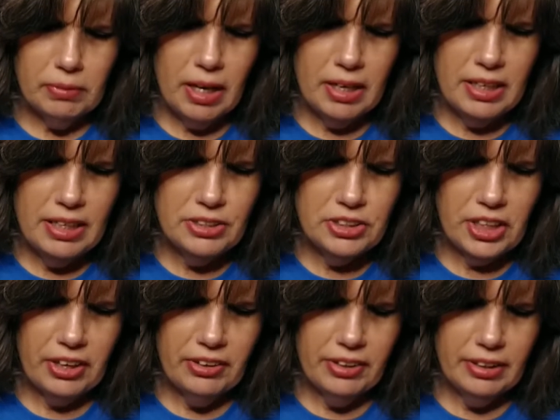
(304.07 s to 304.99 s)
Honey
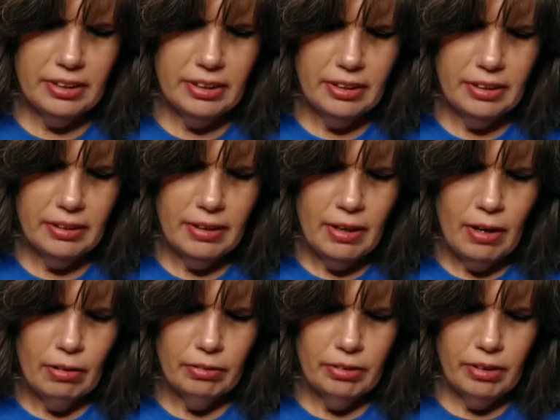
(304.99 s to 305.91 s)
Jared.
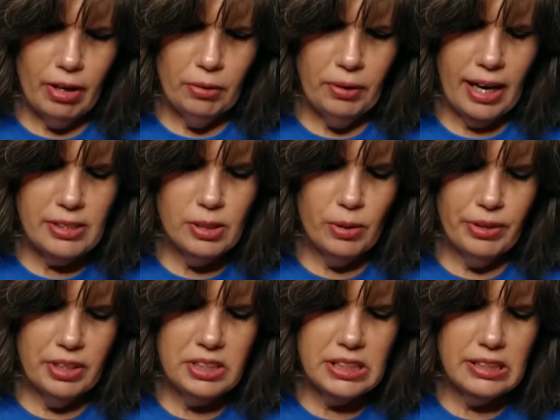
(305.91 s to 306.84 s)
Okay, so
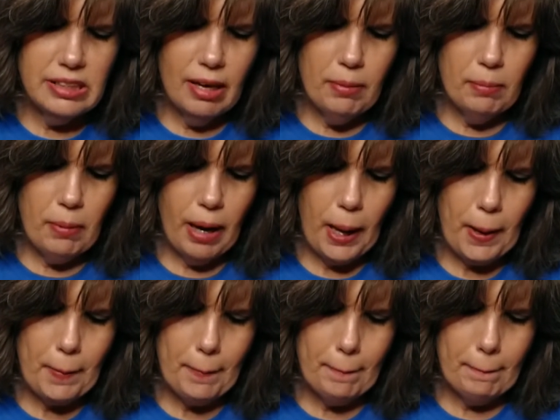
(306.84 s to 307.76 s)
this is a
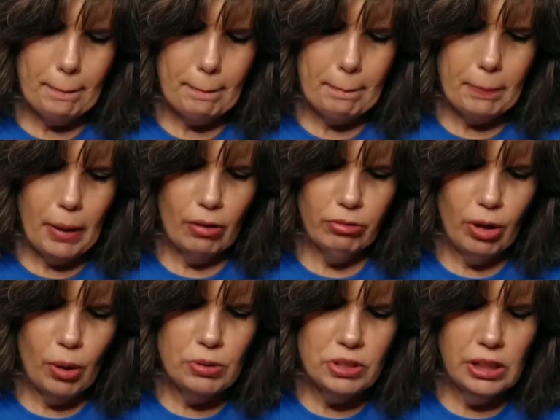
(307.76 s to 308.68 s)
um,
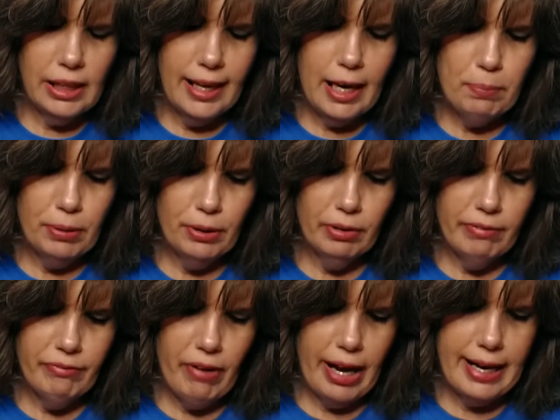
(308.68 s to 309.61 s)
rose clay
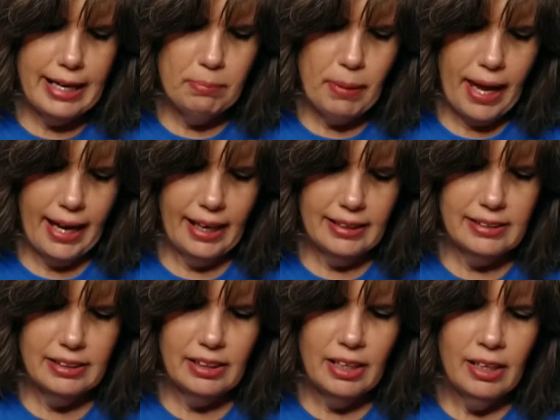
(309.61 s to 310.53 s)
purifying
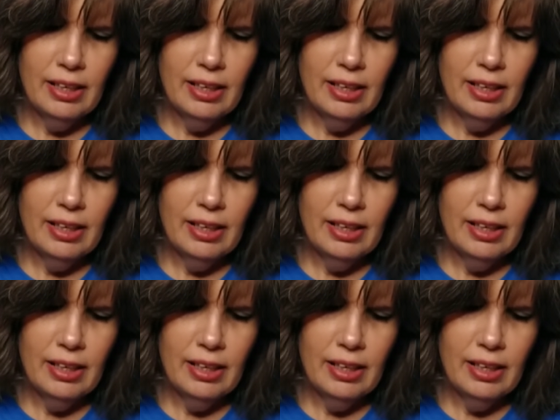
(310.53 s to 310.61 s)
mask.